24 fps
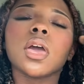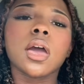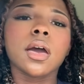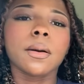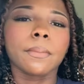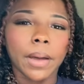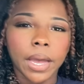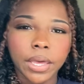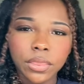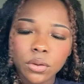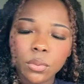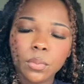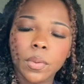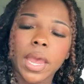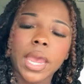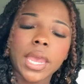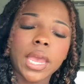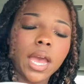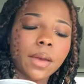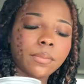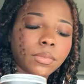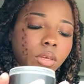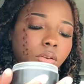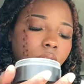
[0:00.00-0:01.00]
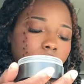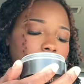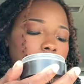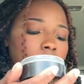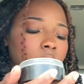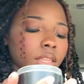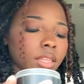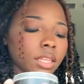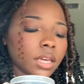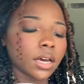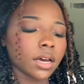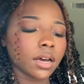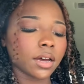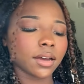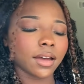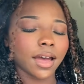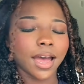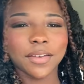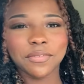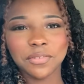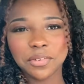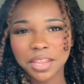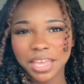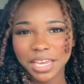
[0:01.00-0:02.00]
By the way, I'm using
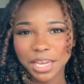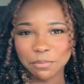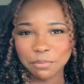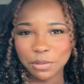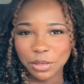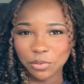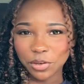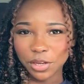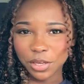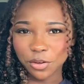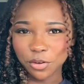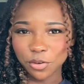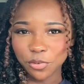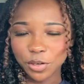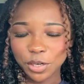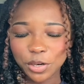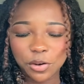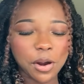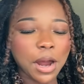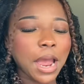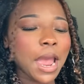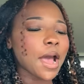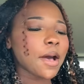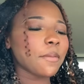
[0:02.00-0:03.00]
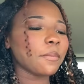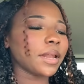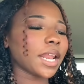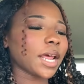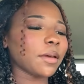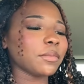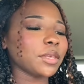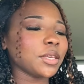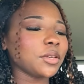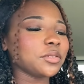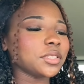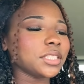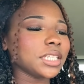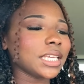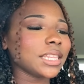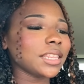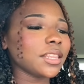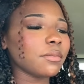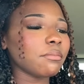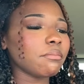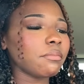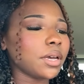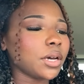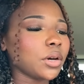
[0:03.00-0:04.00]
I feel like a beauty guru, but I'm using
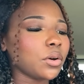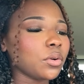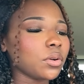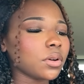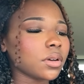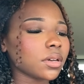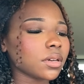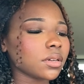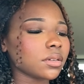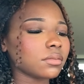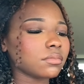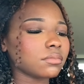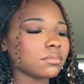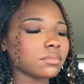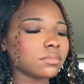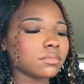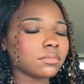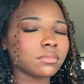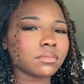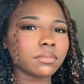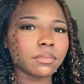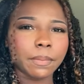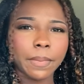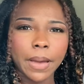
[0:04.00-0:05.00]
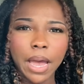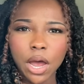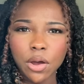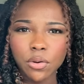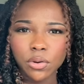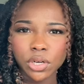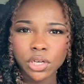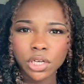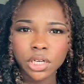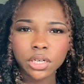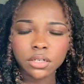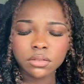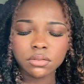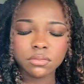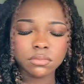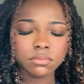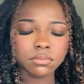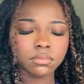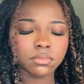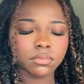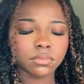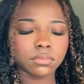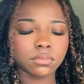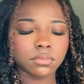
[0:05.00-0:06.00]
the milk powder.
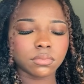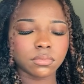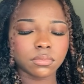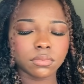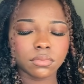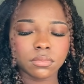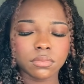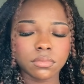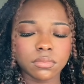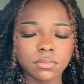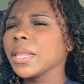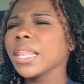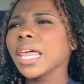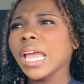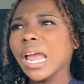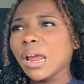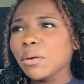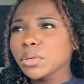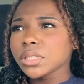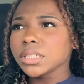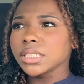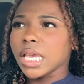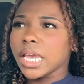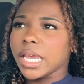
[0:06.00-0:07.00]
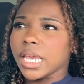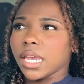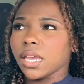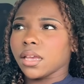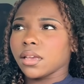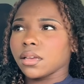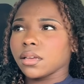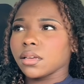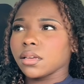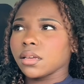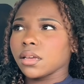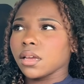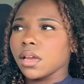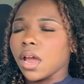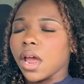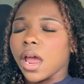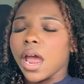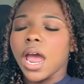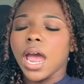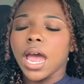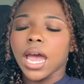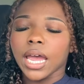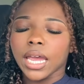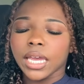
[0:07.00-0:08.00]
But like I was saying,
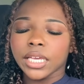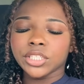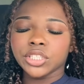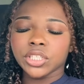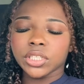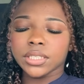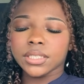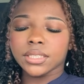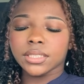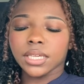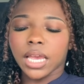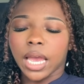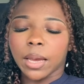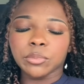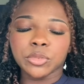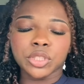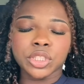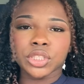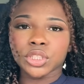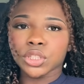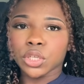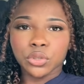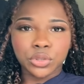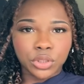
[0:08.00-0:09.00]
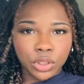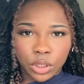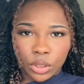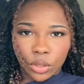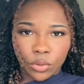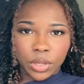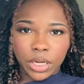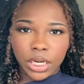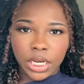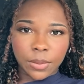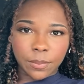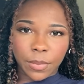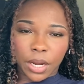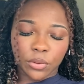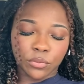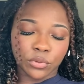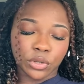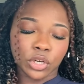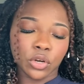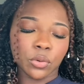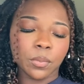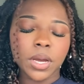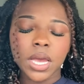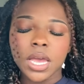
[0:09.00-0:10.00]
I'm just so secluded in my
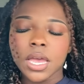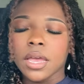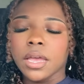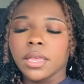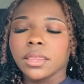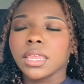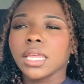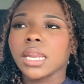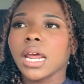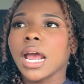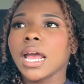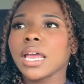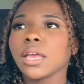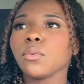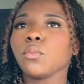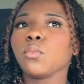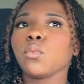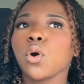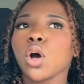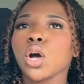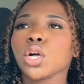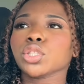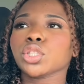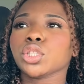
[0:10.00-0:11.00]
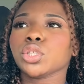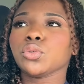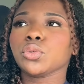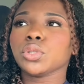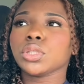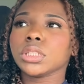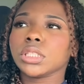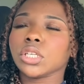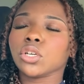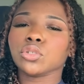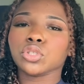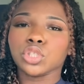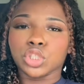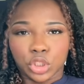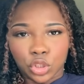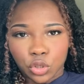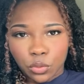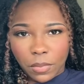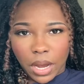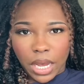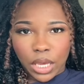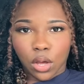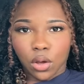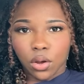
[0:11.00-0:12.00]
room that I want to still do
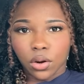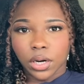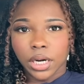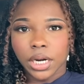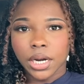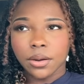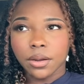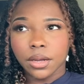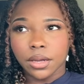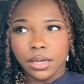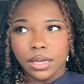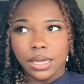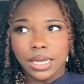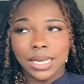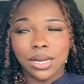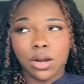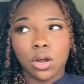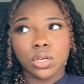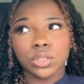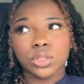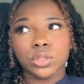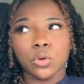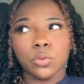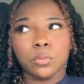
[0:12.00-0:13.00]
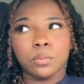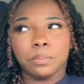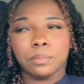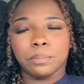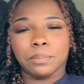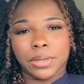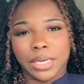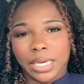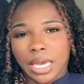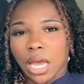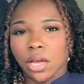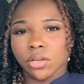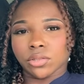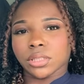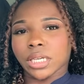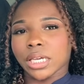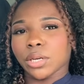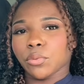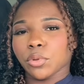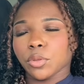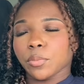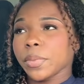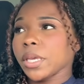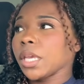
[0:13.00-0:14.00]
my art and also be
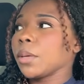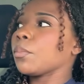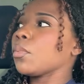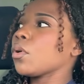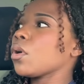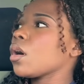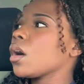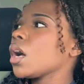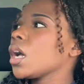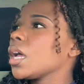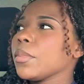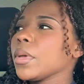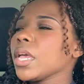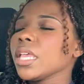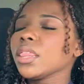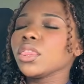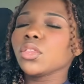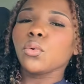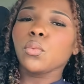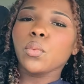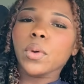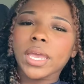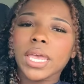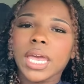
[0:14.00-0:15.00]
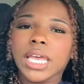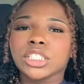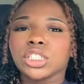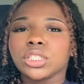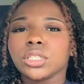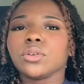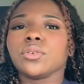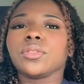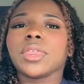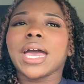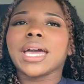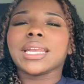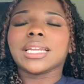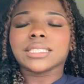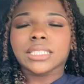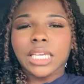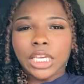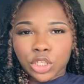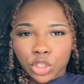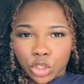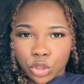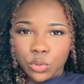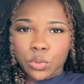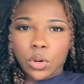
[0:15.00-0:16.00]
outside with people. And the way I do that is
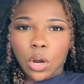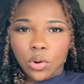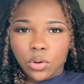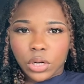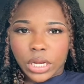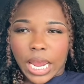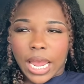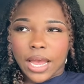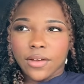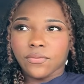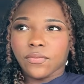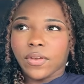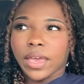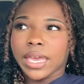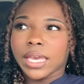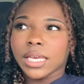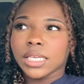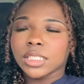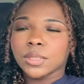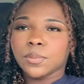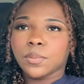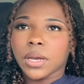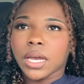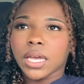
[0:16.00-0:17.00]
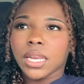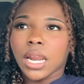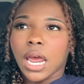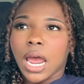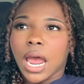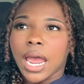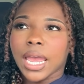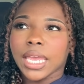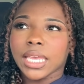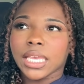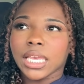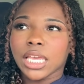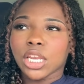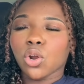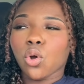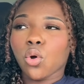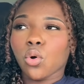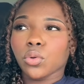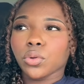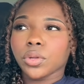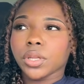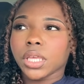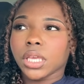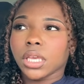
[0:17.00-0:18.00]
I do go to cafes, but I can
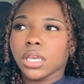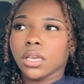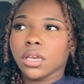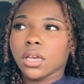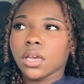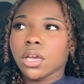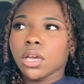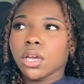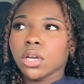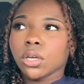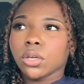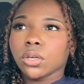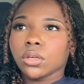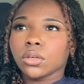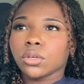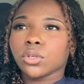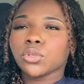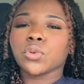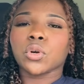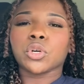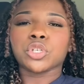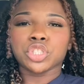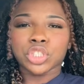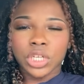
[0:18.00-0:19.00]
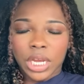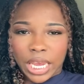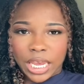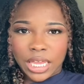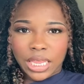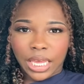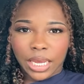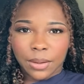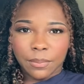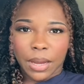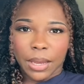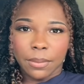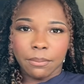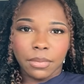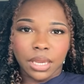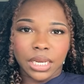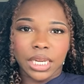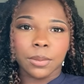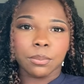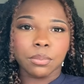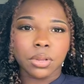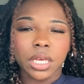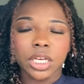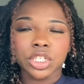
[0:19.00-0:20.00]
only crochet like my
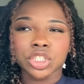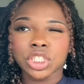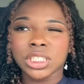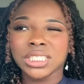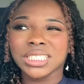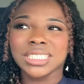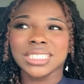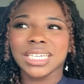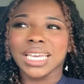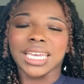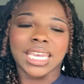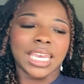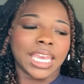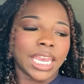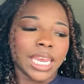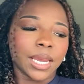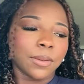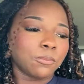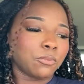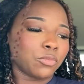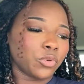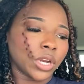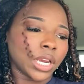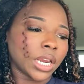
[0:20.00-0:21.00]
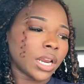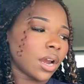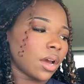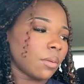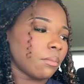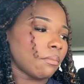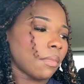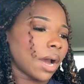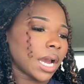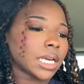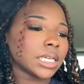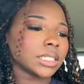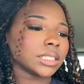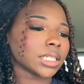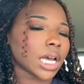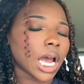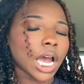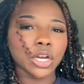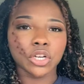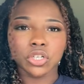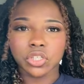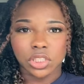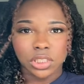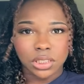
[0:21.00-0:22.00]
mini plushies because I can't bring my
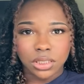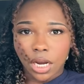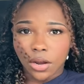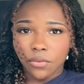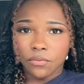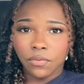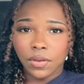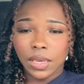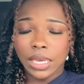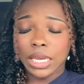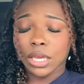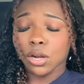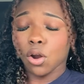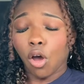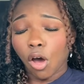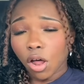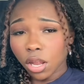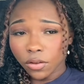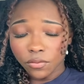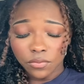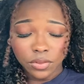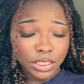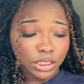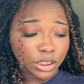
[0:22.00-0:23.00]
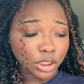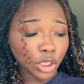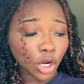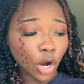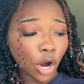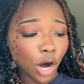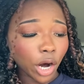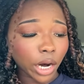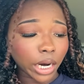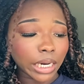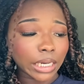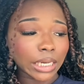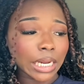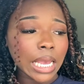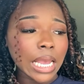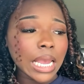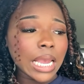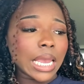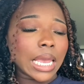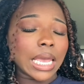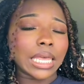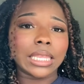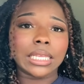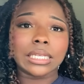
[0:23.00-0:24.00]
entire stuffing and all of this yarn
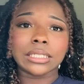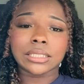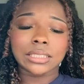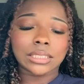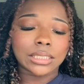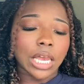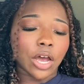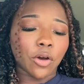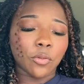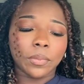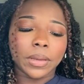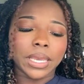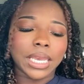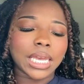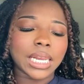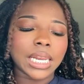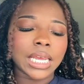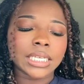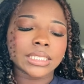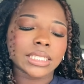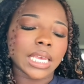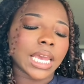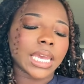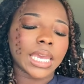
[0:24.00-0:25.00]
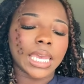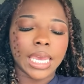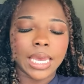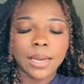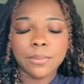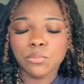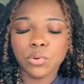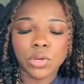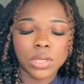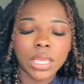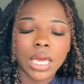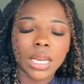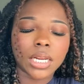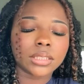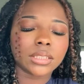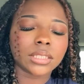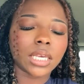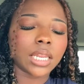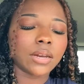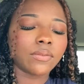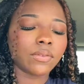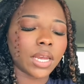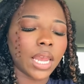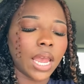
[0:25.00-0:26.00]
and then just how big it is. I can't bring that
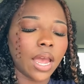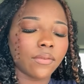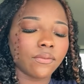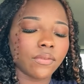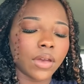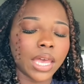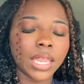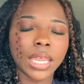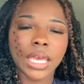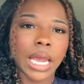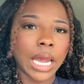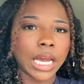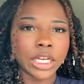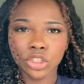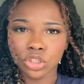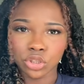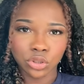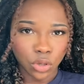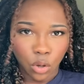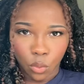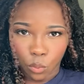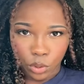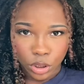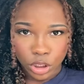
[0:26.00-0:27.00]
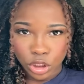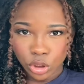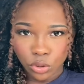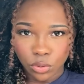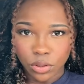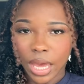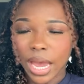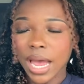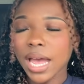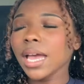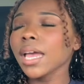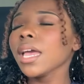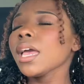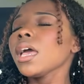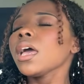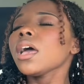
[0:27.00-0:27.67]
inside of a cafe. Like, I just don't want to do that.